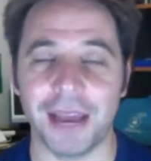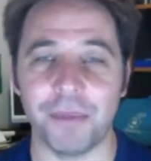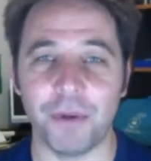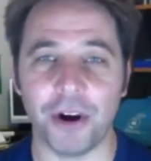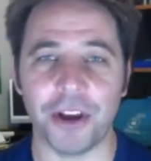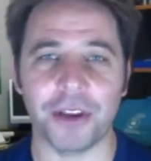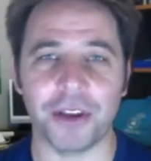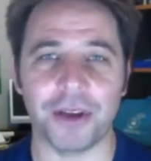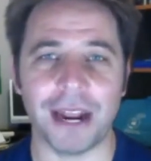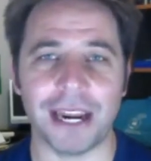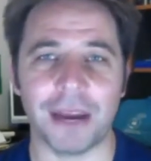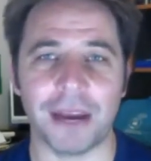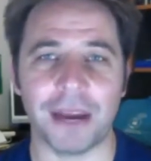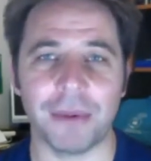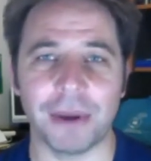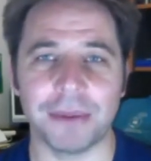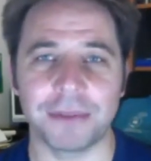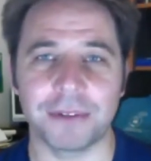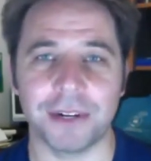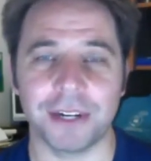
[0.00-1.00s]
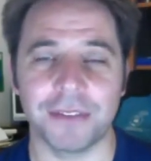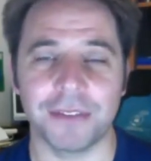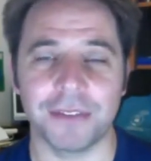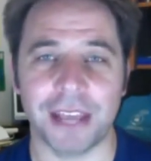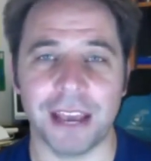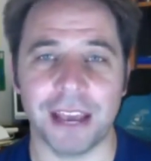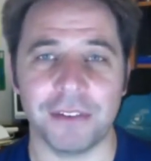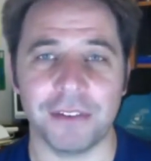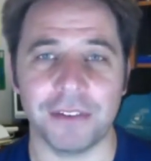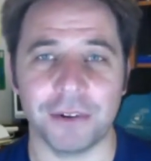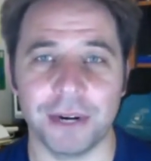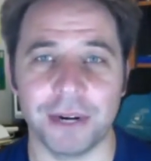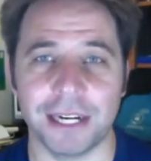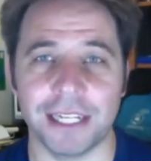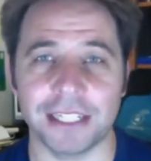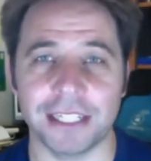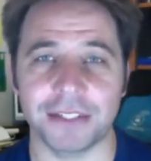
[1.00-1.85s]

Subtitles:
And while you're at our website, if you haven't already,